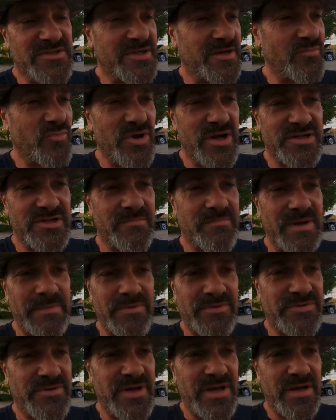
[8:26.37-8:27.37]
some reason
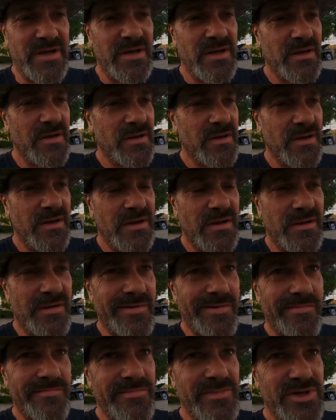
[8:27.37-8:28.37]
people think
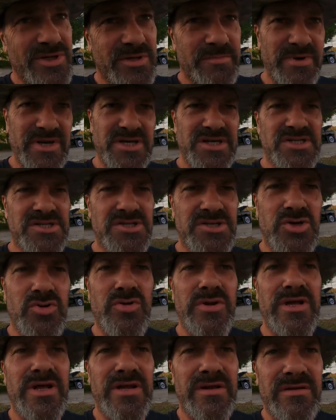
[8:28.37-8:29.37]
you should be just
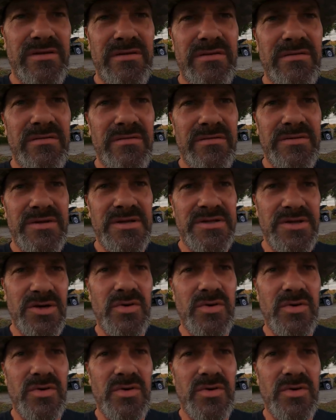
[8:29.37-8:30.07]
doing it to